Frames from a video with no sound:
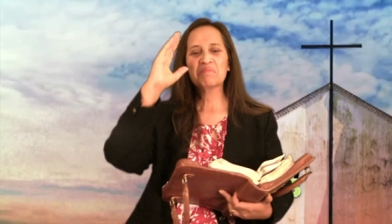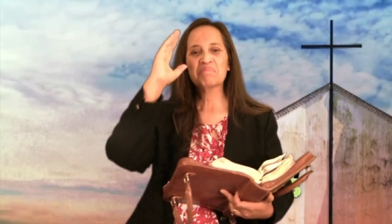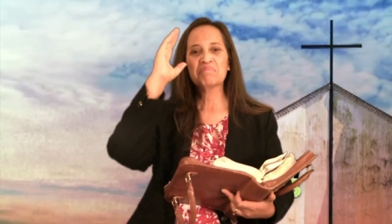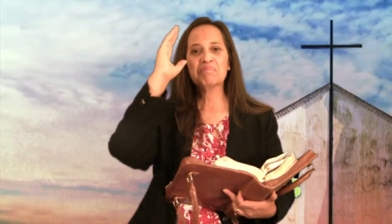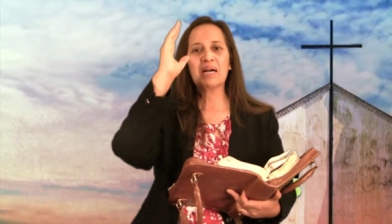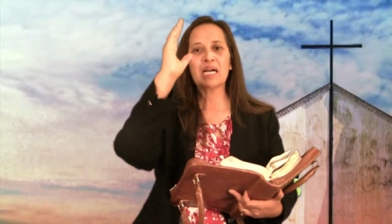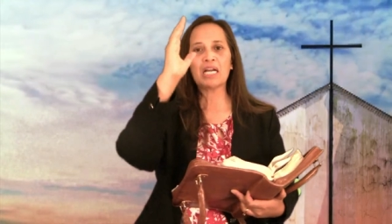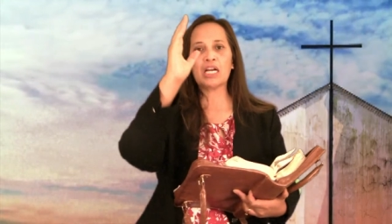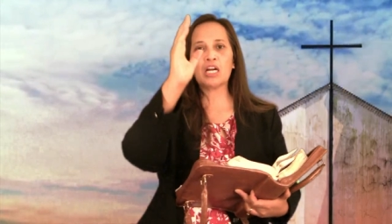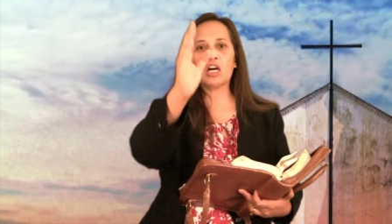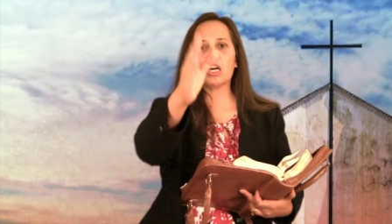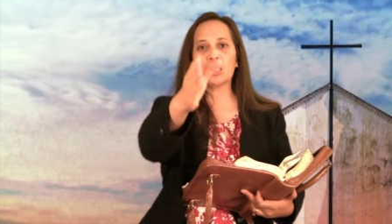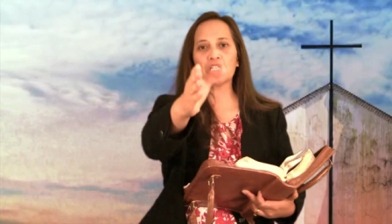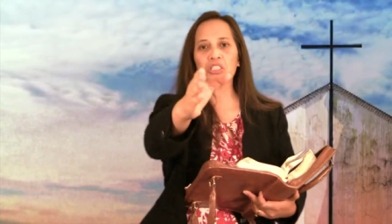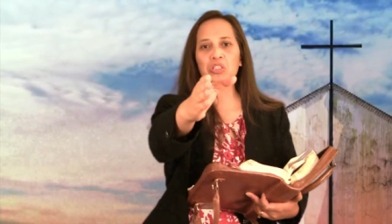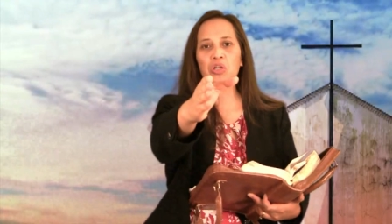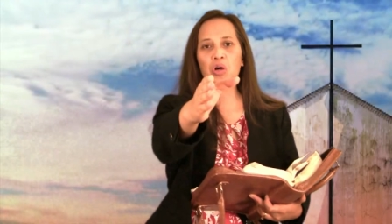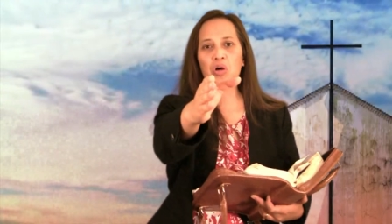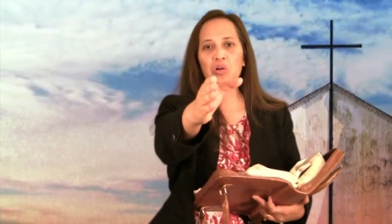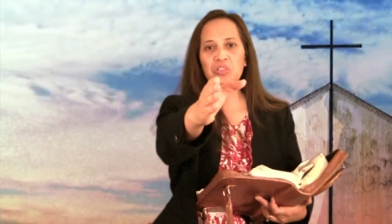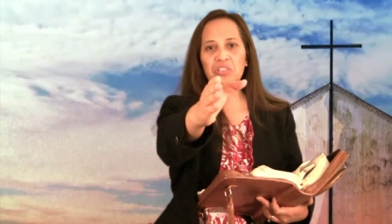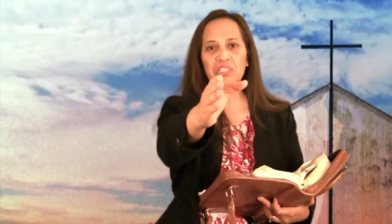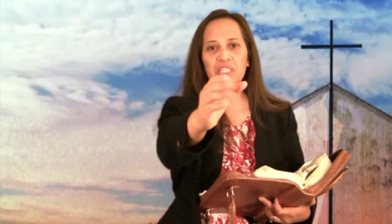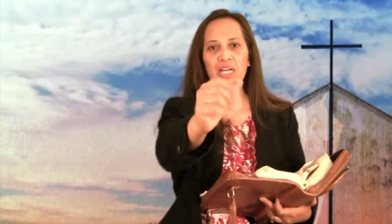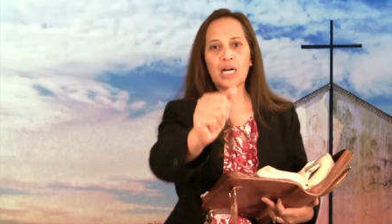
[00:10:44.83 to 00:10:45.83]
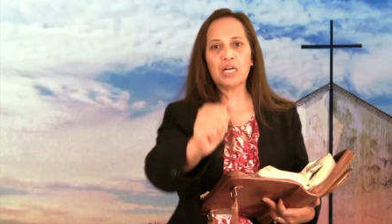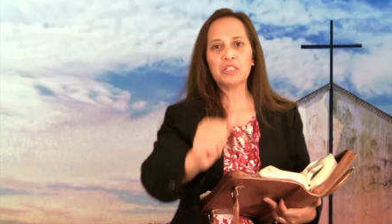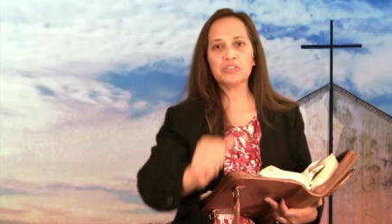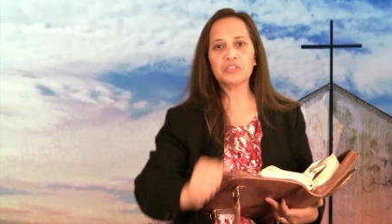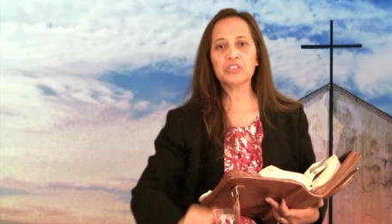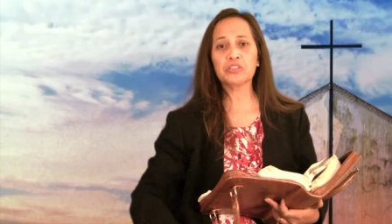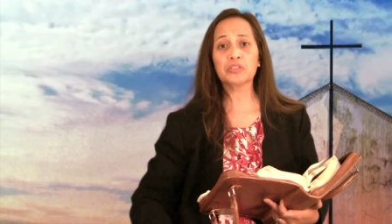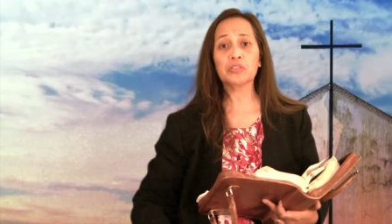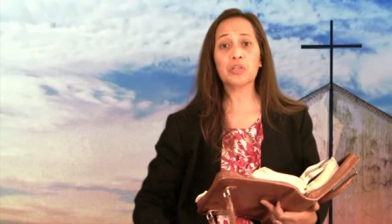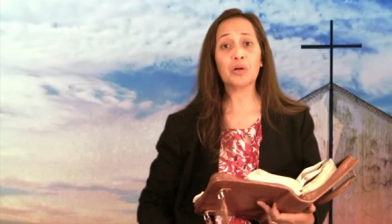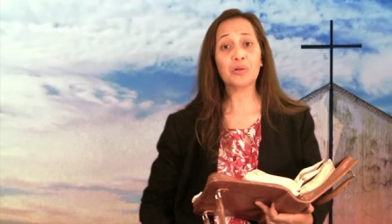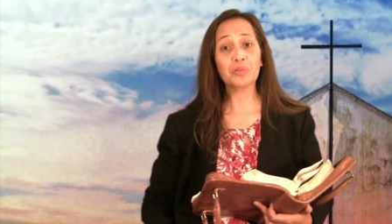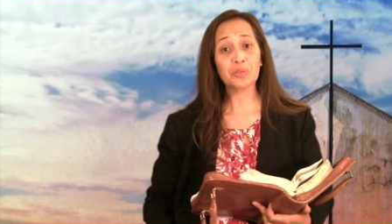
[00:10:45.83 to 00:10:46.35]
My heart goes out
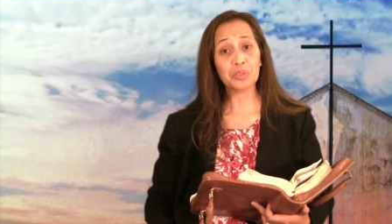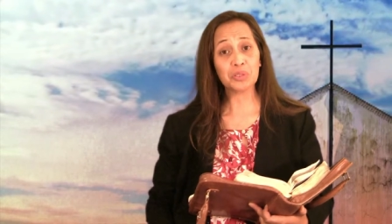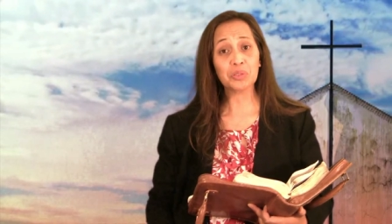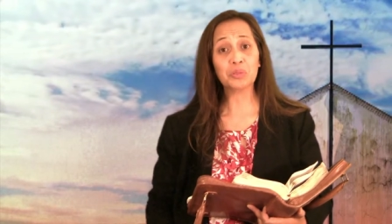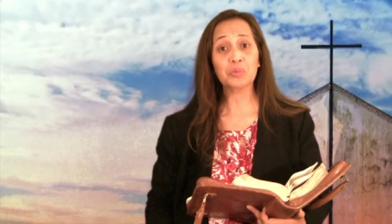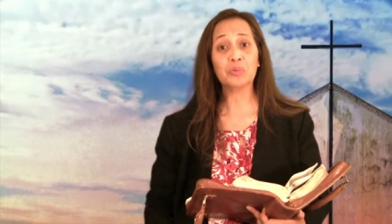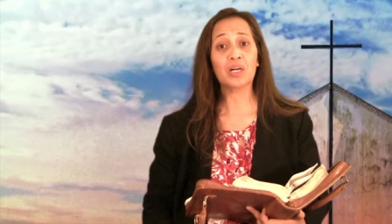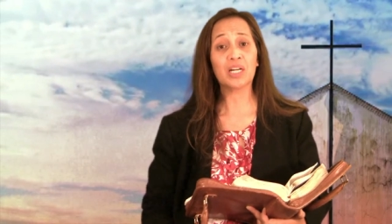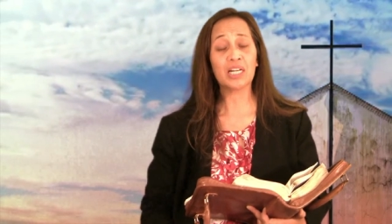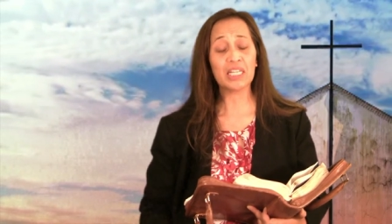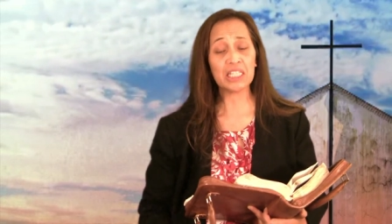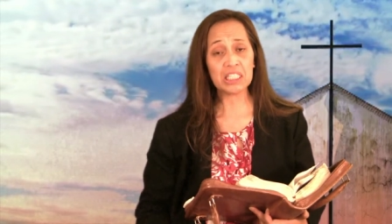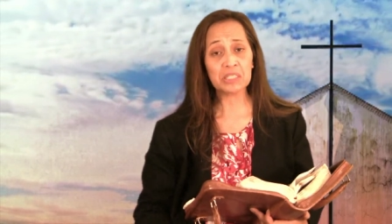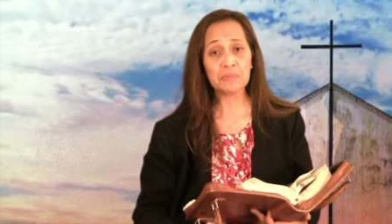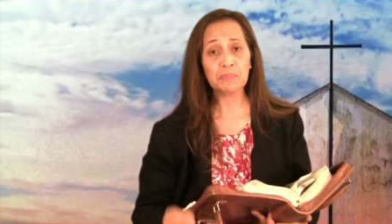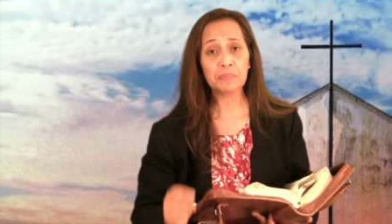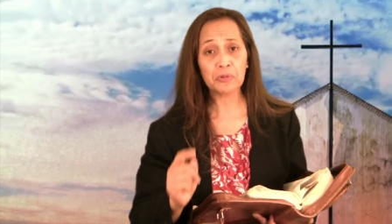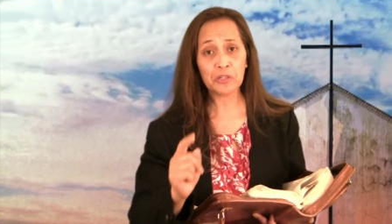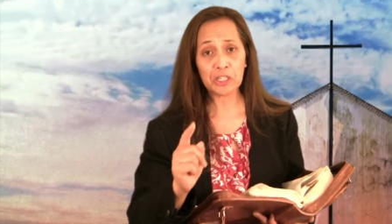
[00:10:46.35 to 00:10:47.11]
to those who are in